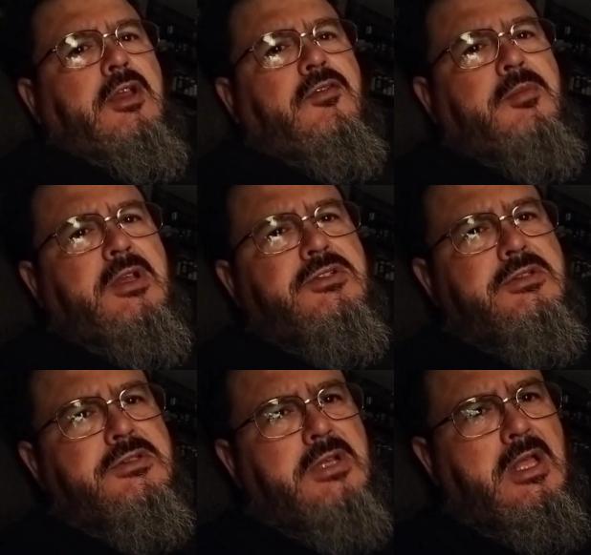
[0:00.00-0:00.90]

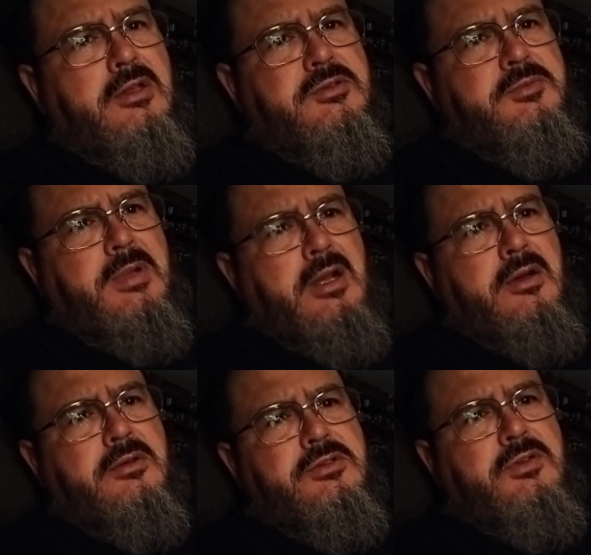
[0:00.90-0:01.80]
Information is knowledge and
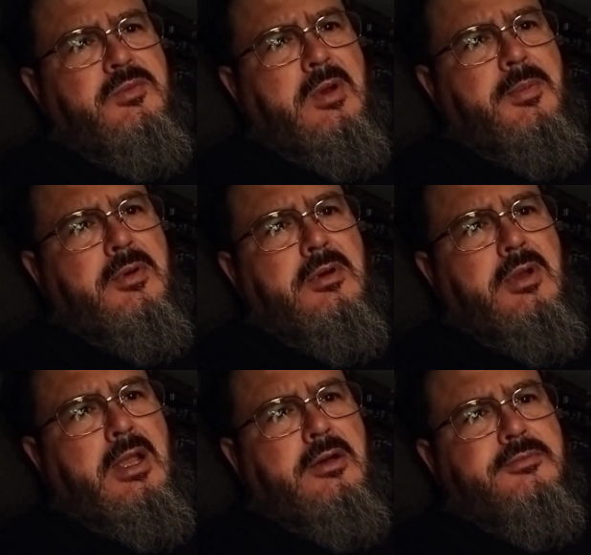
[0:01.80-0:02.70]
power. Chief Prepper
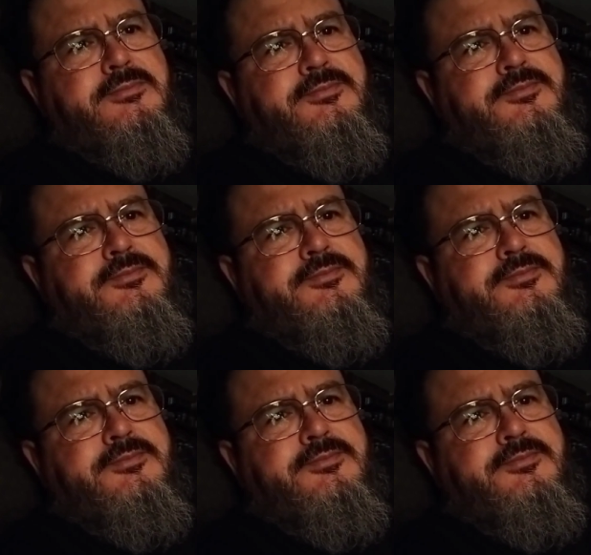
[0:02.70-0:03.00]
out.